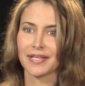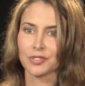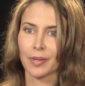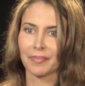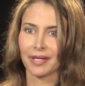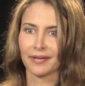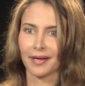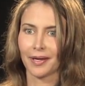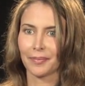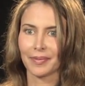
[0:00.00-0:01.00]
these women,
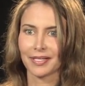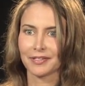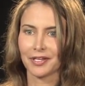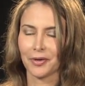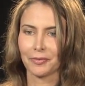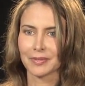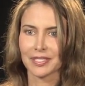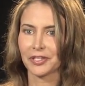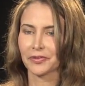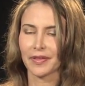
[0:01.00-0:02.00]
it was
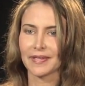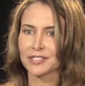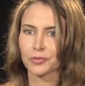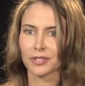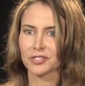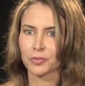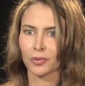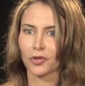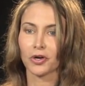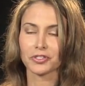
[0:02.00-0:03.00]
clear that these stories were
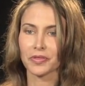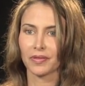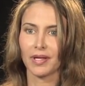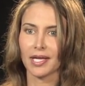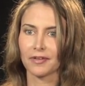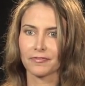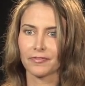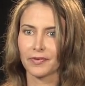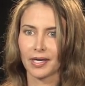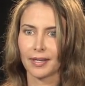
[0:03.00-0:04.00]
larger than life.
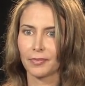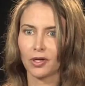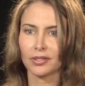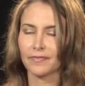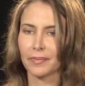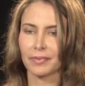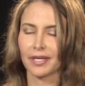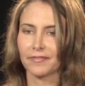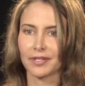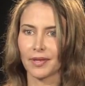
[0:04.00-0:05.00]
All of them
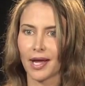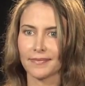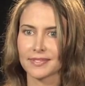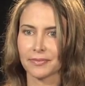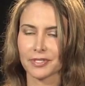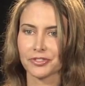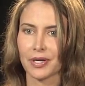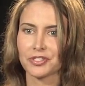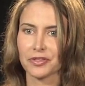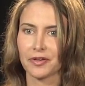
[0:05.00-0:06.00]
lived lives that were
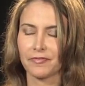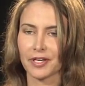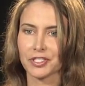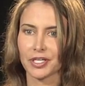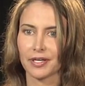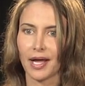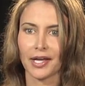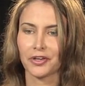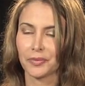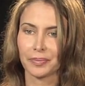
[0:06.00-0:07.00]
stranger than fiction. I
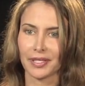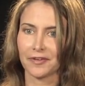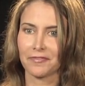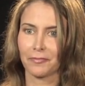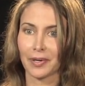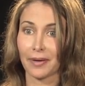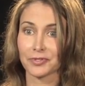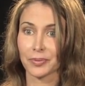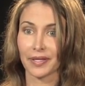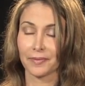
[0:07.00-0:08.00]
couldn't believe what I
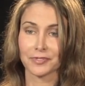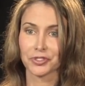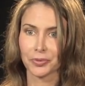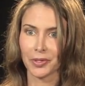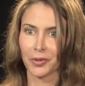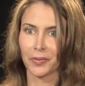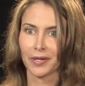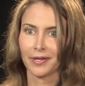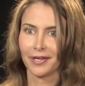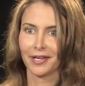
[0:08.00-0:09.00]
was reading that was true,
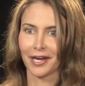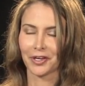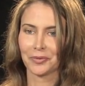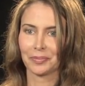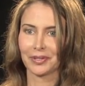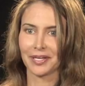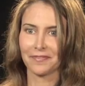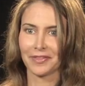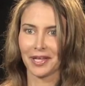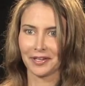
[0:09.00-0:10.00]
and I couldn't
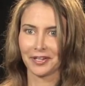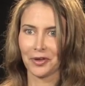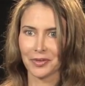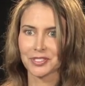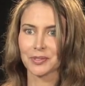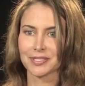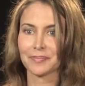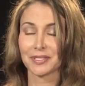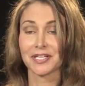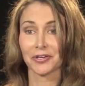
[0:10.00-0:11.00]
believe that this was the
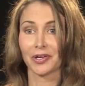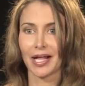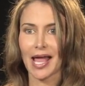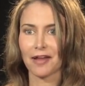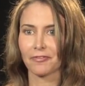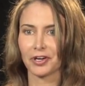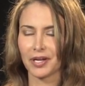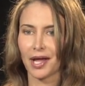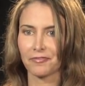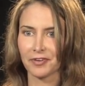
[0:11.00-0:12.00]
material I had for a
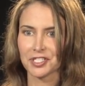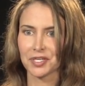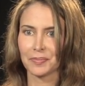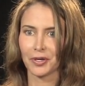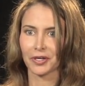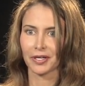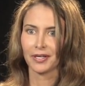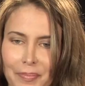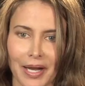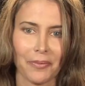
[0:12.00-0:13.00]
nonfiction book.
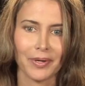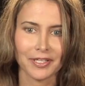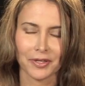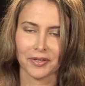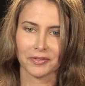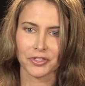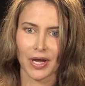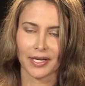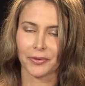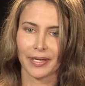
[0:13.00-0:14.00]
But I wanted to
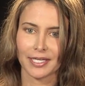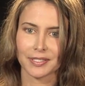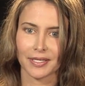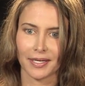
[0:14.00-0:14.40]
try to create it